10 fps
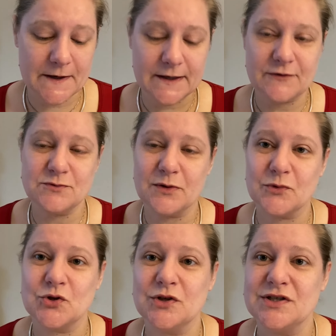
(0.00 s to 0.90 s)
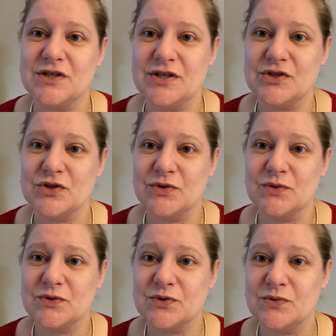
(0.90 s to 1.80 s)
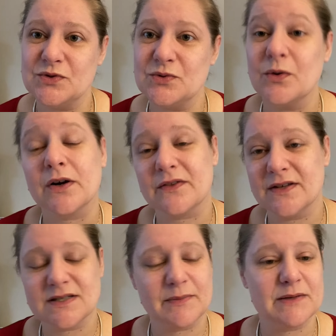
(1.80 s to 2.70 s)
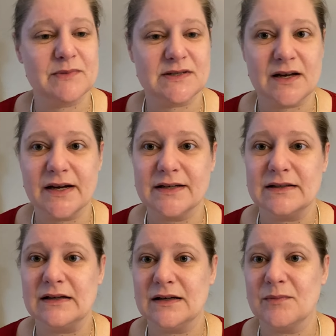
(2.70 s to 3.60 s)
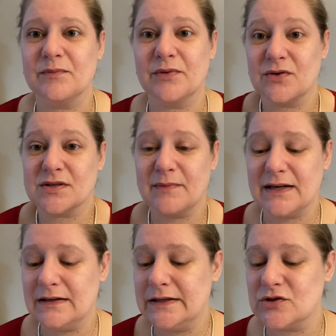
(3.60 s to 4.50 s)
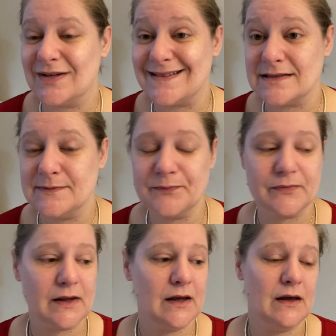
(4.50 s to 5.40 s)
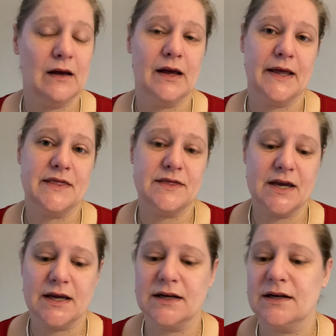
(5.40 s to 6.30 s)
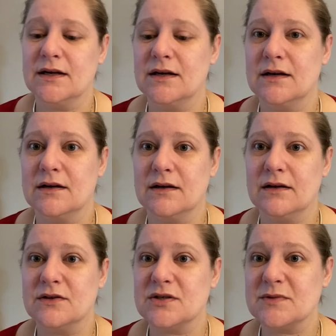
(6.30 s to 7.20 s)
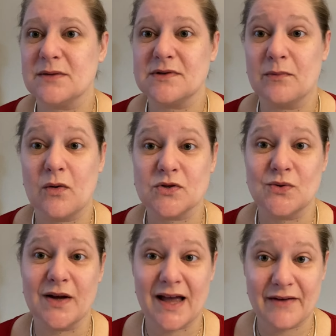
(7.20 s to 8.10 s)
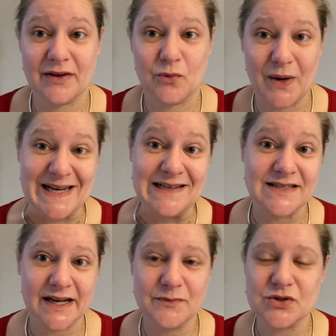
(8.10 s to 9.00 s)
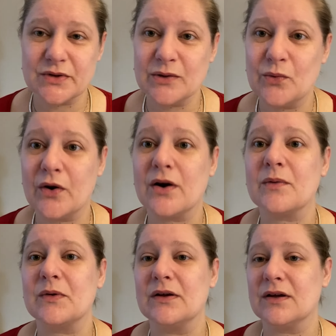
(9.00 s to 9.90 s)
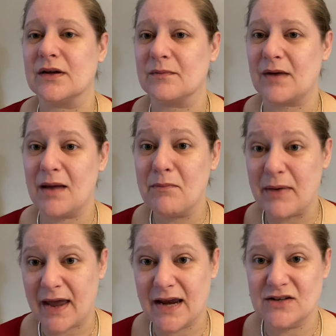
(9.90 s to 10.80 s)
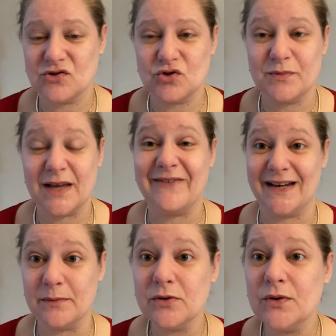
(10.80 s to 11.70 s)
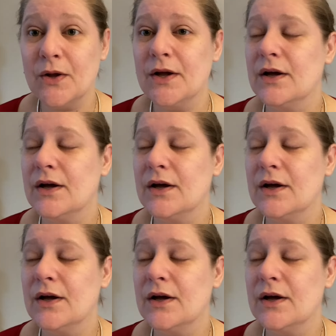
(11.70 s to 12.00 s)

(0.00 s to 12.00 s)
Gives me opportunity to work on this a bit beside, because I mainly need to listen. Then sometimes I'm also having waiting times during work. I'm paid to be available.